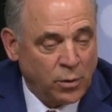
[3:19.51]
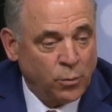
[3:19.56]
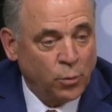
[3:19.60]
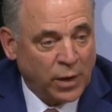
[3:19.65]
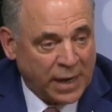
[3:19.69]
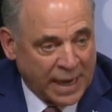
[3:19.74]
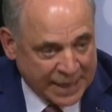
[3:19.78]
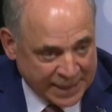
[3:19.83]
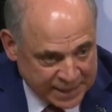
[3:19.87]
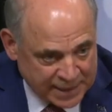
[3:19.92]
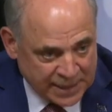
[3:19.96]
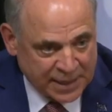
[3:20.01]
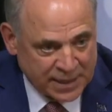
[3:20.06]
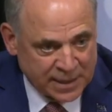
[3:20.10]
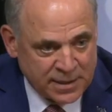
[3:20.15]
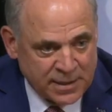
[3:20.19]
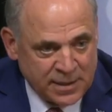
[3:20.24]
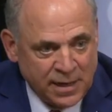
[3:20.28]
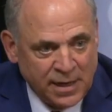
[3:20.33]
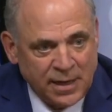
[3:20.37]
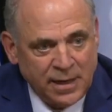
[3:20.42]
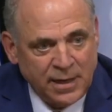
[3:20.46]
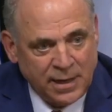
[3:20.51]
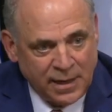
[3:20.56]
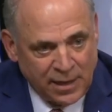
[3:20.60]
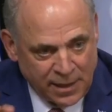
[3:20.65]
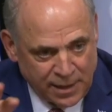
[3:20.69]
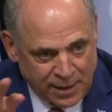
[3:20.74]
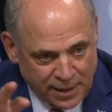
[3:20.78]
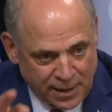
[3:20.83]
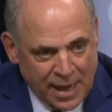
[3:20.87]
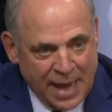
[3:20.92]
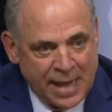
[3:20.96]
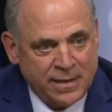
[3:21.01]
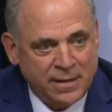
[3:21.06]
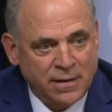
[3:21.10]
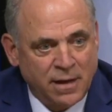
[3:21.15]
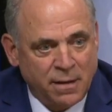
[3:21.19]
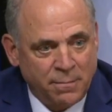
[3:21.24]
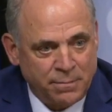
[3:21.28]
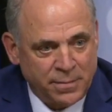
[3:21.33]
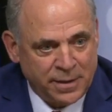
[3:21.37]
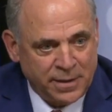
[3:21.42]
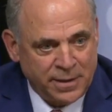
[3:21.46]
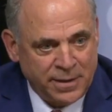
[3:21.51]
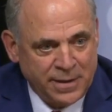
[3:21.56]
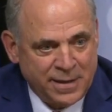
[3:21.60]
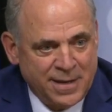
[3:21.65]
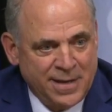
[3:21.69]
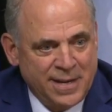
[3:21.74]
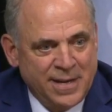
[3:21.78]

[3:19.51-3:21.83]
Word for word: And what I did in that company